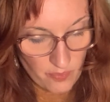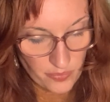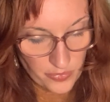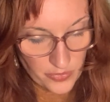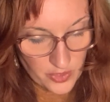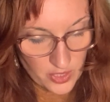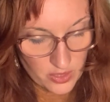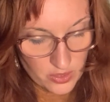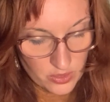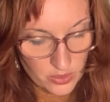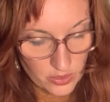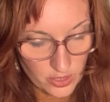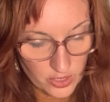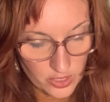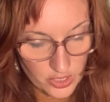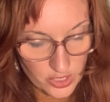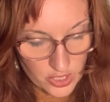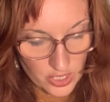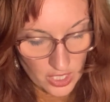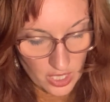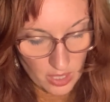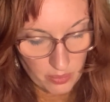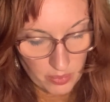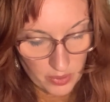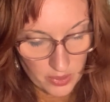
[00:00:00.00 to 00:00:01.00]
was not
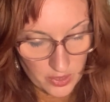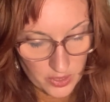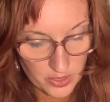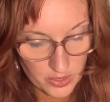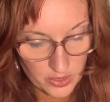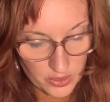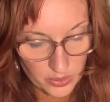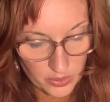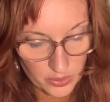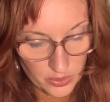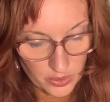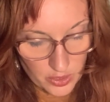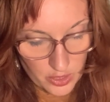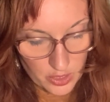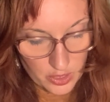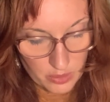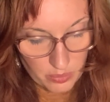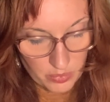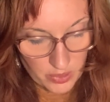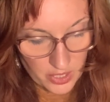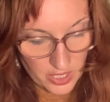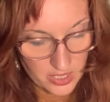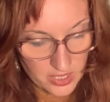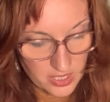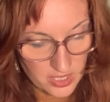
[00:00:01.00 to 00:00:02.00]
sharper than Scrooge,
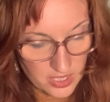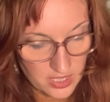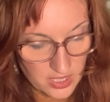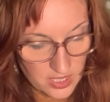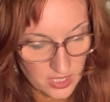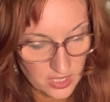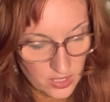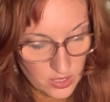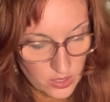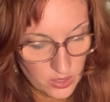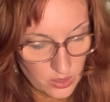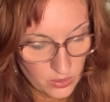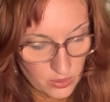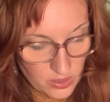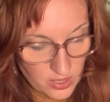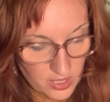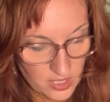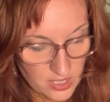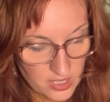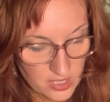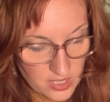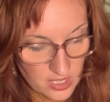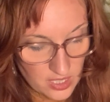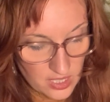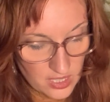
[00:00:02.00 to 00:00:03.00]
blunt as he took
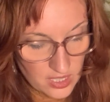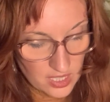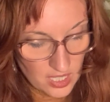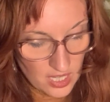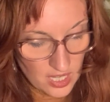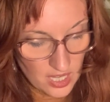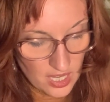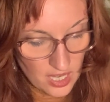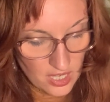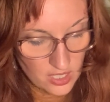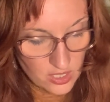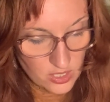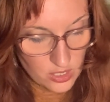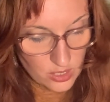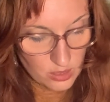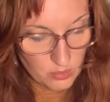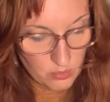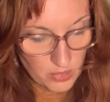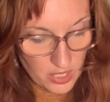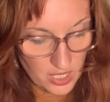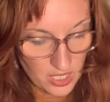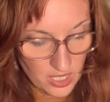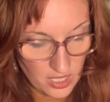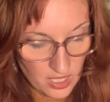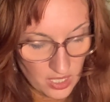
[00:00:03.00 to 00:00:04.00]
it in the head to
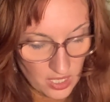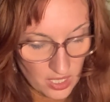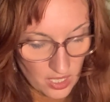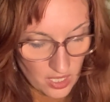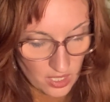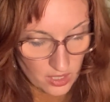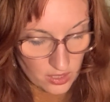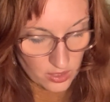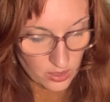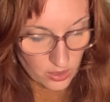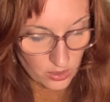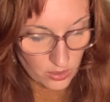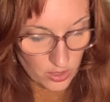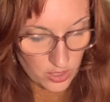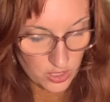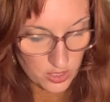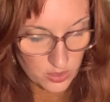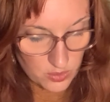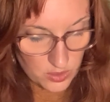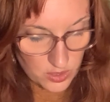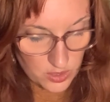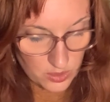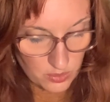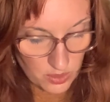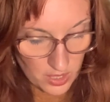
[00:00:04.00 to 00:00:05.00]
be. The ghost
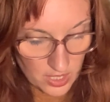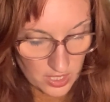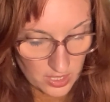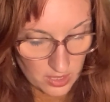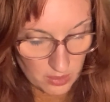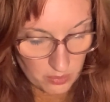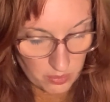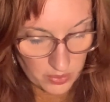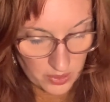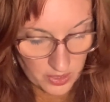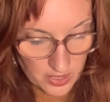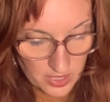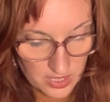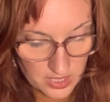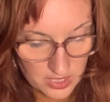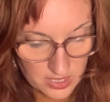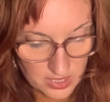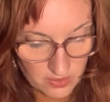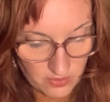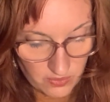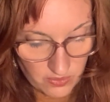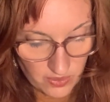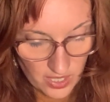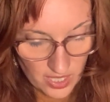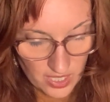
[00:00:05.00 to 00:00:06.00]
was greatly pleased to
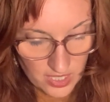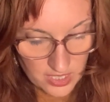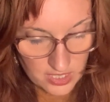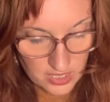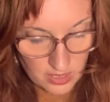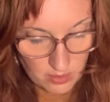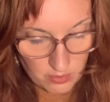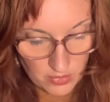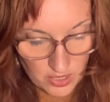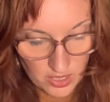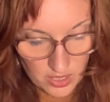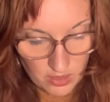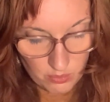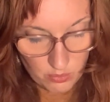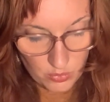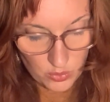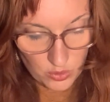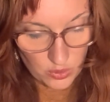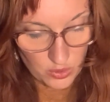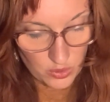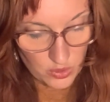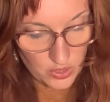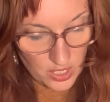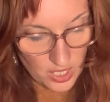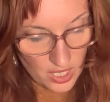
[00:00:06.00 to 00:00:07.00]
find him in the
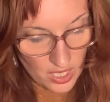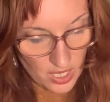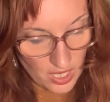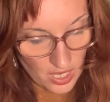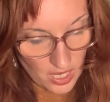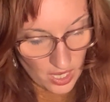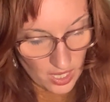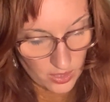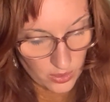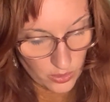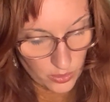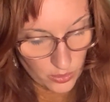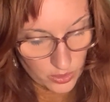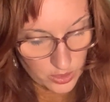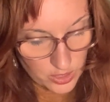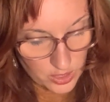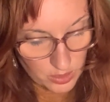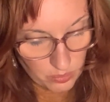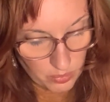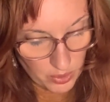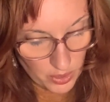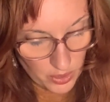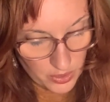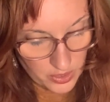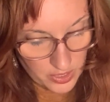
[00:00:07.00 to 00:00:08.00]
mood, and looked
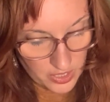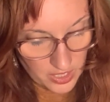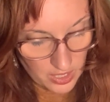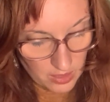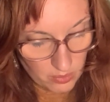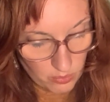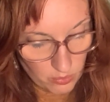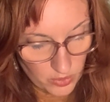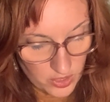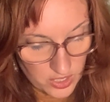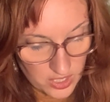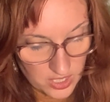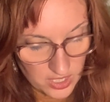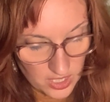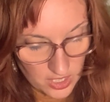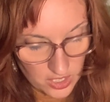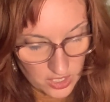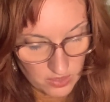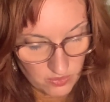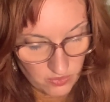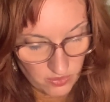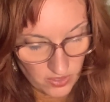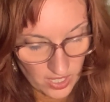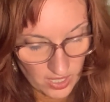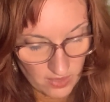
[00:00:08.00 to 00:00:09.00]
upon him with such
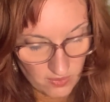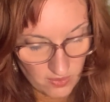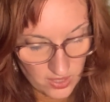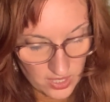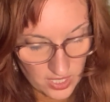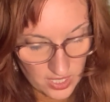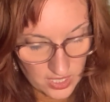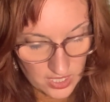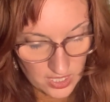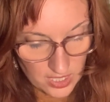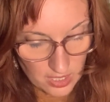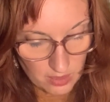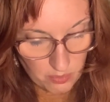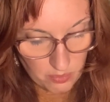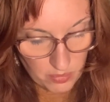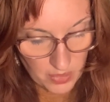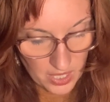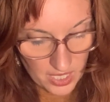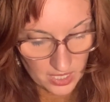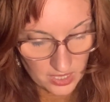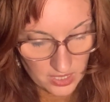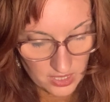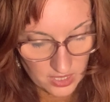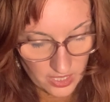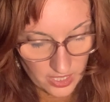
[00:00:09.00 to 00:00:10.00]
favour that he
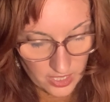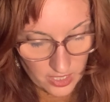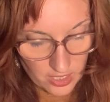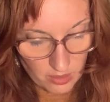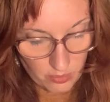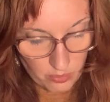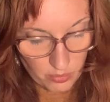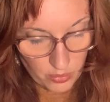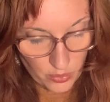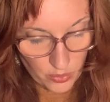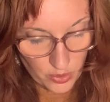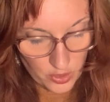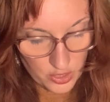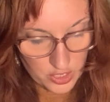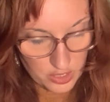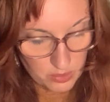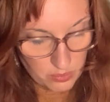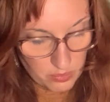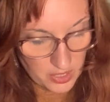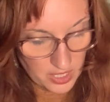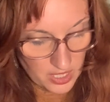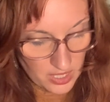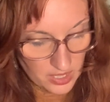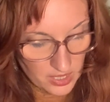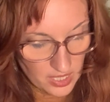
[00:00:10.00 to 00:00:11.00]
begged like a boy to
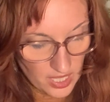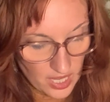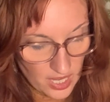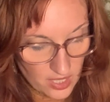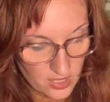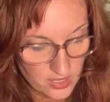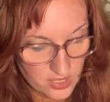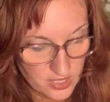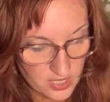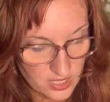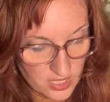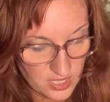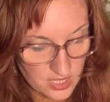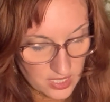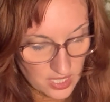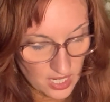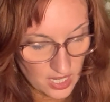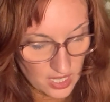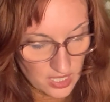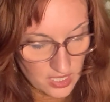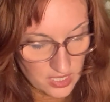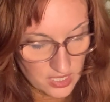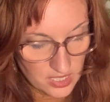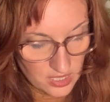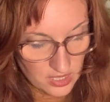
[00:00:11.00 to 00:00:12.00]
be allowed to stay
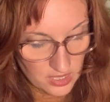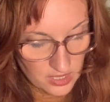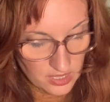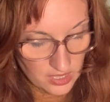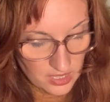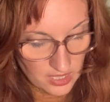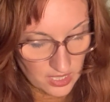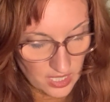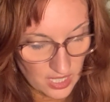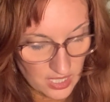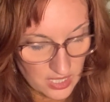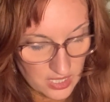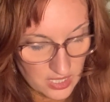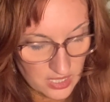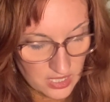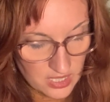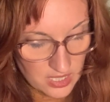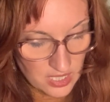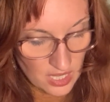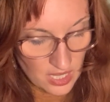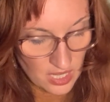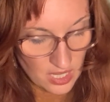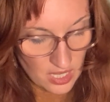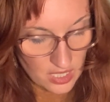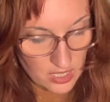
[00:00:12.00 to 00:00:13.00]
until the guests
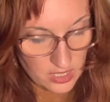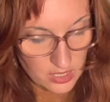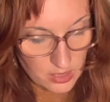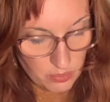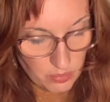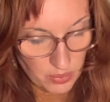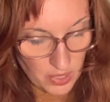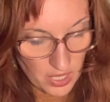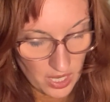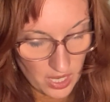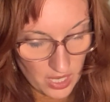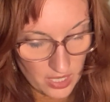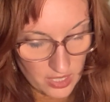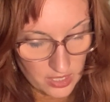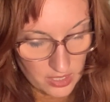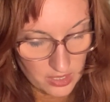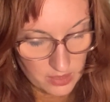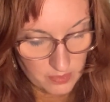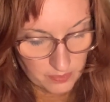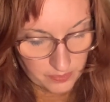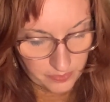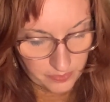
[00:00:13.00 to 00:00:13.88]
departed.